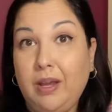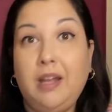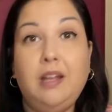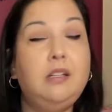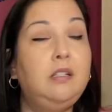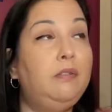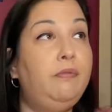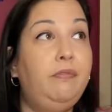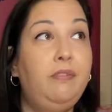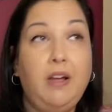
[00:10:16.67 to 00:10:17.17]

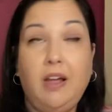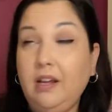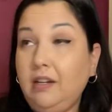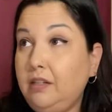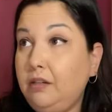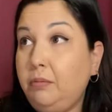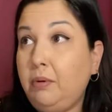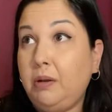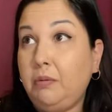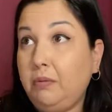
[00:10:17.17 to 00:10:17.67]
it's fucked
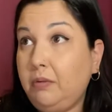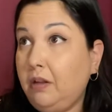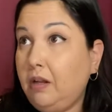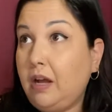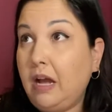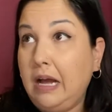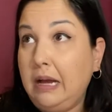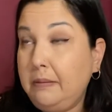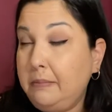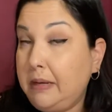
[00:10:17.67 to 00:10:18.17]
what will
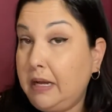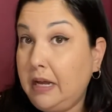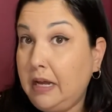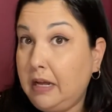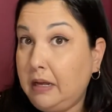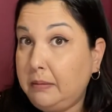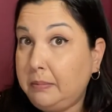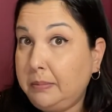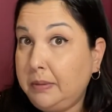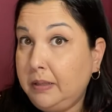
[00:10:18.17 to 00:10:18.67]
come up